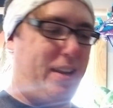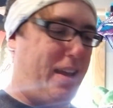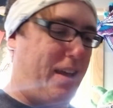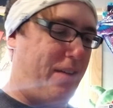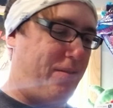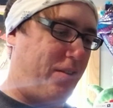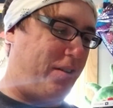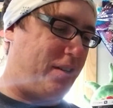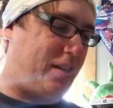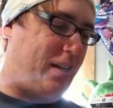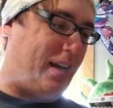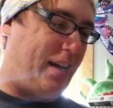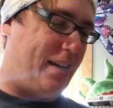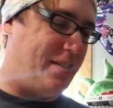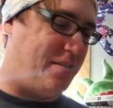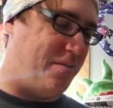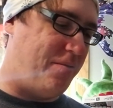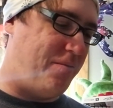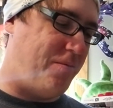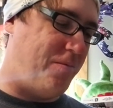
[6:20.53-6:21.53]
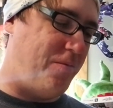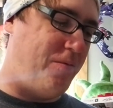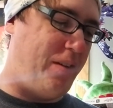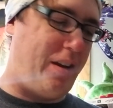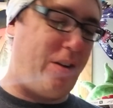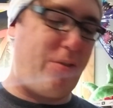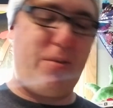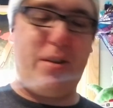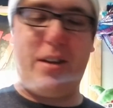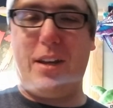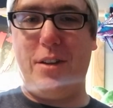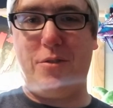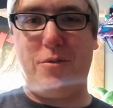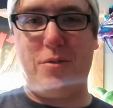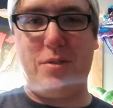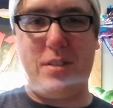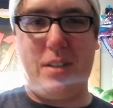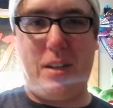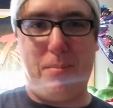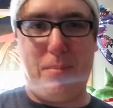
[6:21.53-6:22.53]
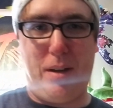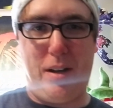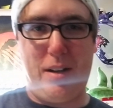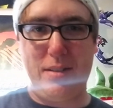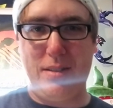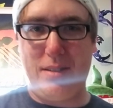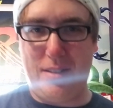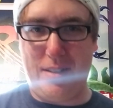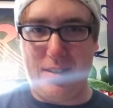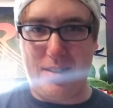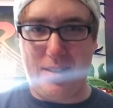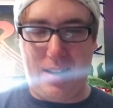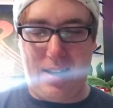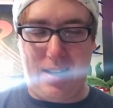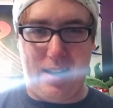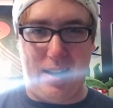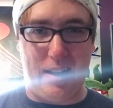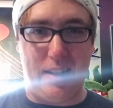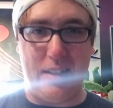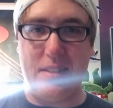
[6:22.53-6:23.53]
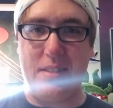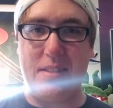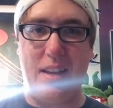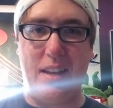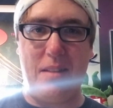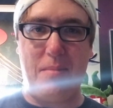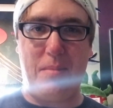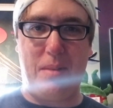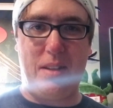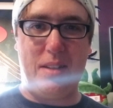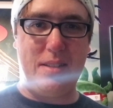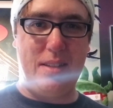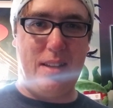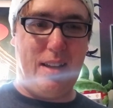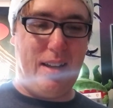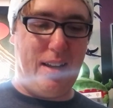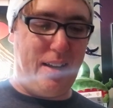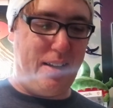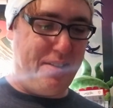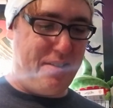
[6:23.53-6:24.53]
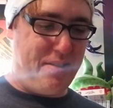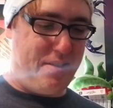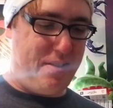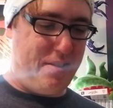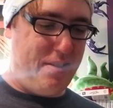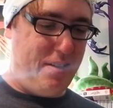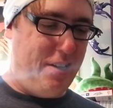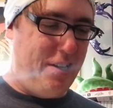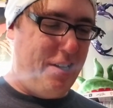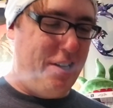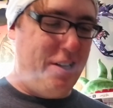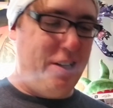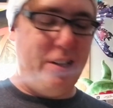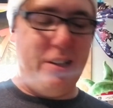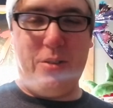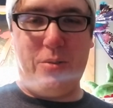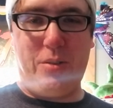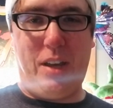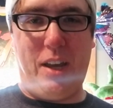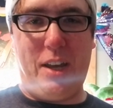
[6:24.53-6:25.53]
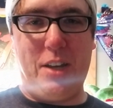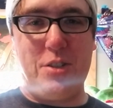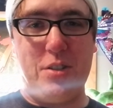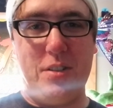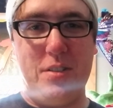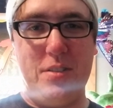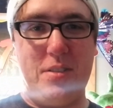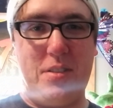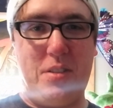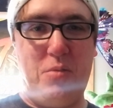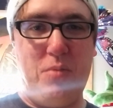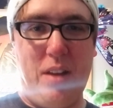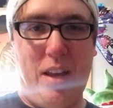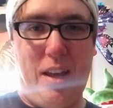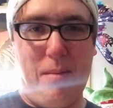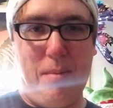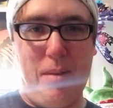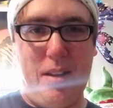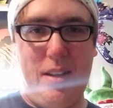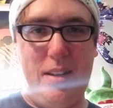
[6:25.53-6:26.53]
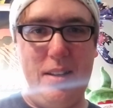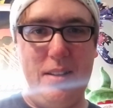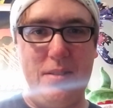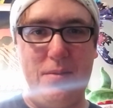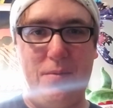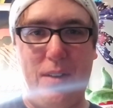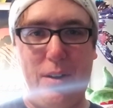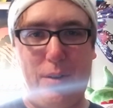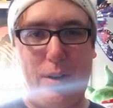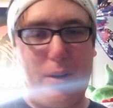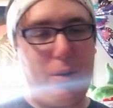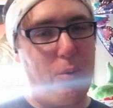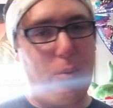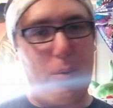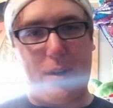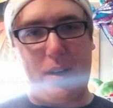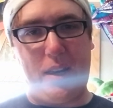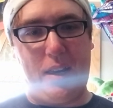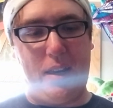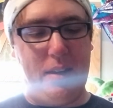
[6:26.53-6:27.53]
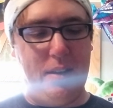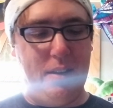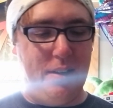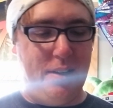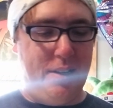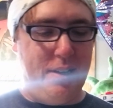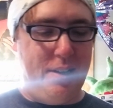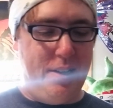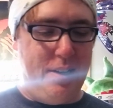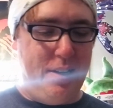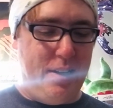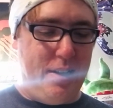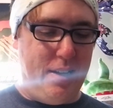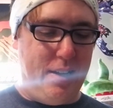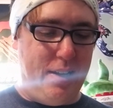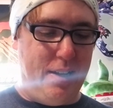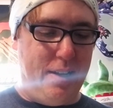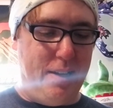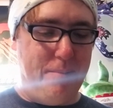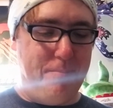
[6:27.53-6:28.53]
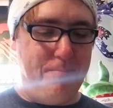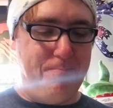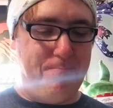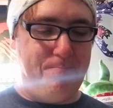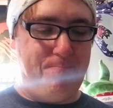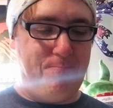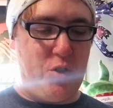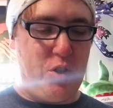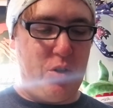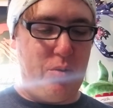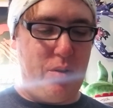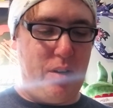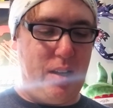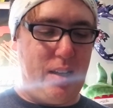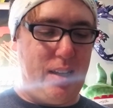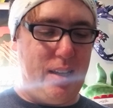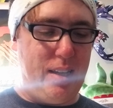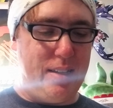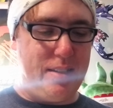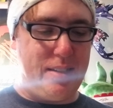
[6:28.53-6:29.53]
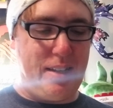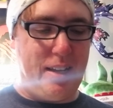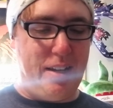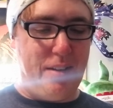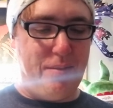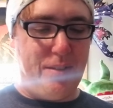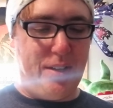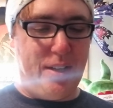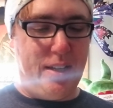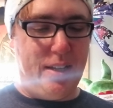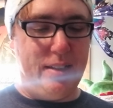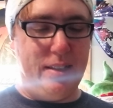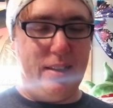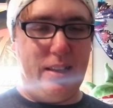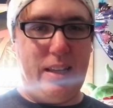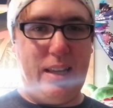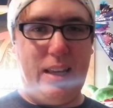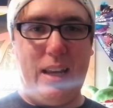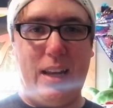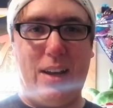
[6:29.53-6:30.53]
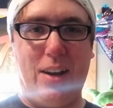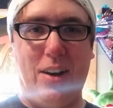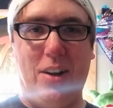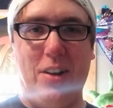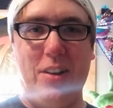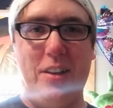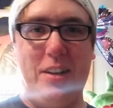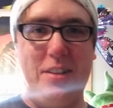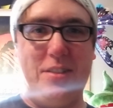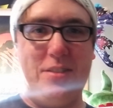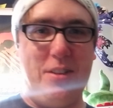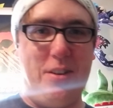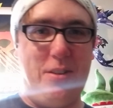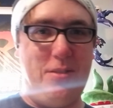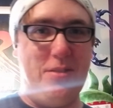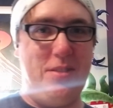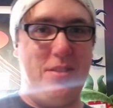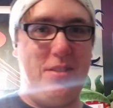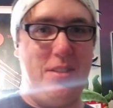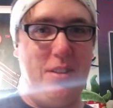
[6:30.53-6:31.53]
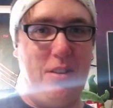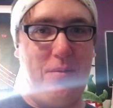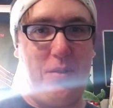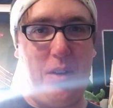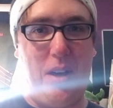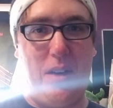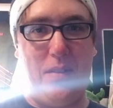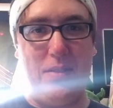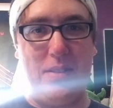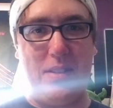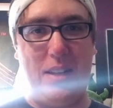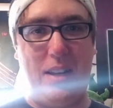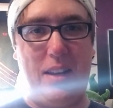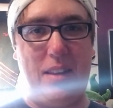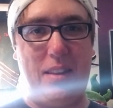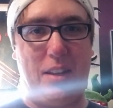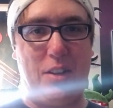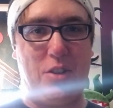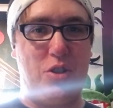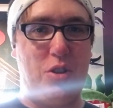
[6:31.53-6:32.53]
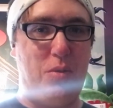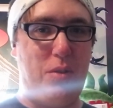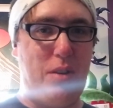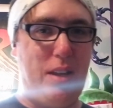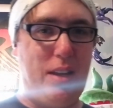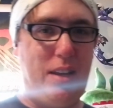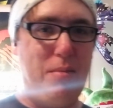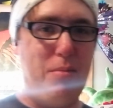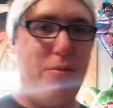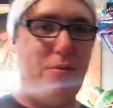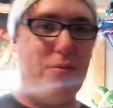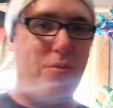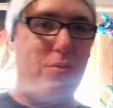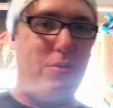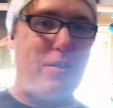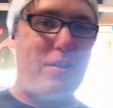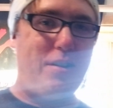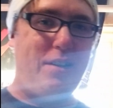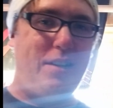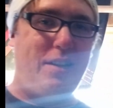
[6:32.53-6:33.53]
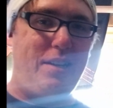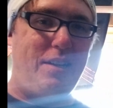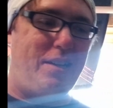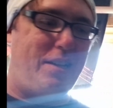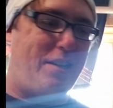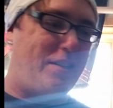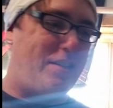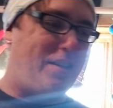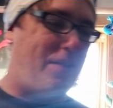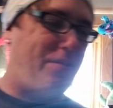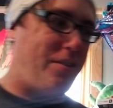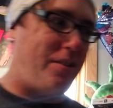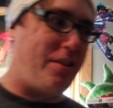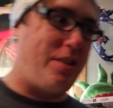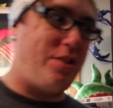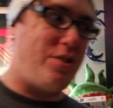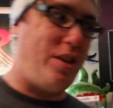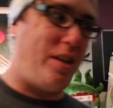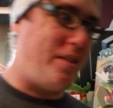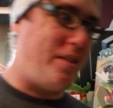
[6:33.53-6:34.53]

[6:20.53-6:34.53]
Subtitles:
have all kinds of very interesting boss designs, enemy designs, locations, you name it. It is very quirky. Choaniki is kind of a league all on its own, so if you haven't seen anything Choaniki before, definitely check